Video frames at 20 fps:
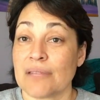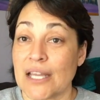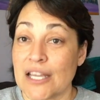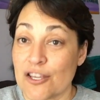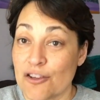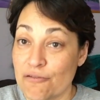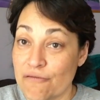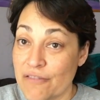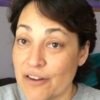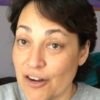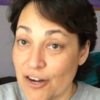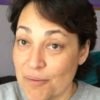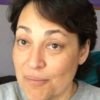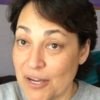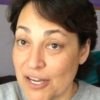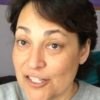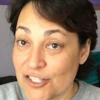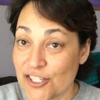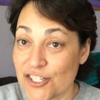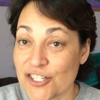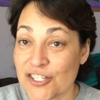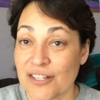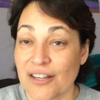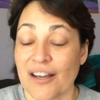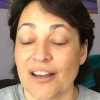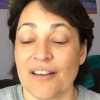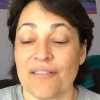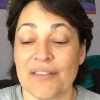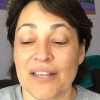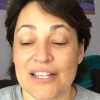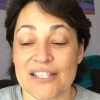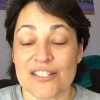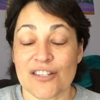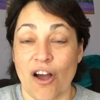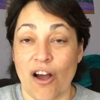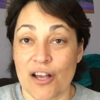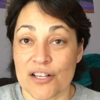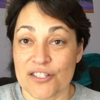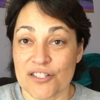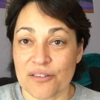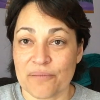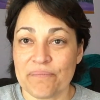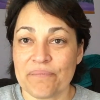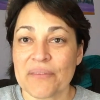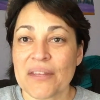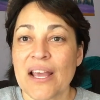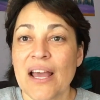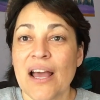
Thank you very much. That's awesome.